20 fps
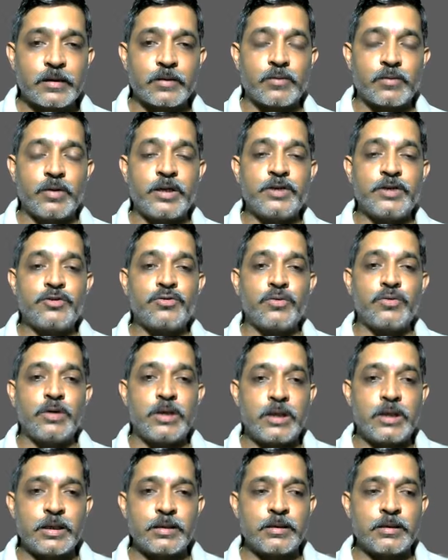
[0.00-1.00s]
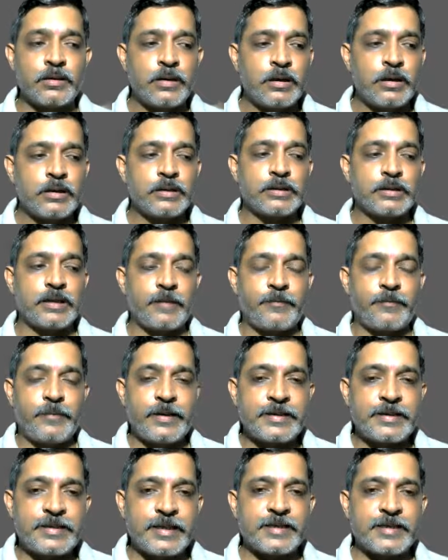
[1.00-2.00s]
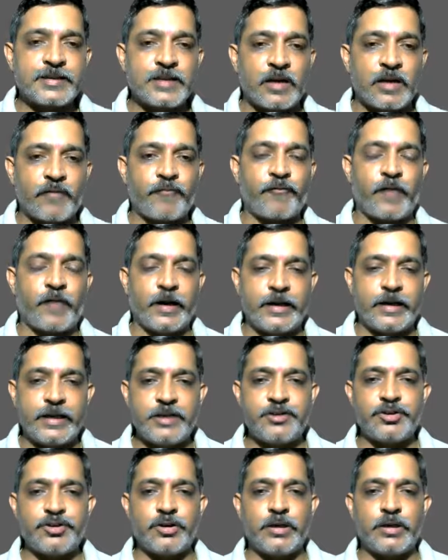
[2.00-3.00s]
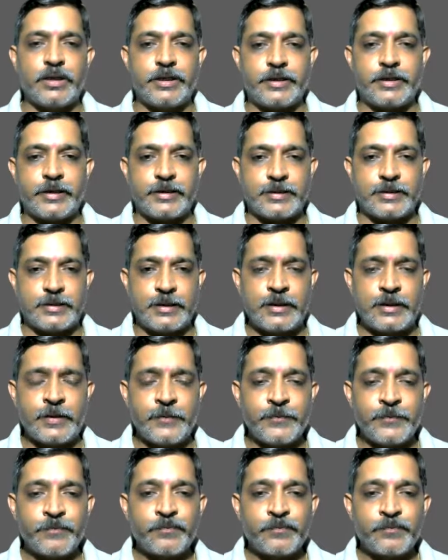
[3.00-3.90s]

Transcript: going to learn the basics of financial literacy,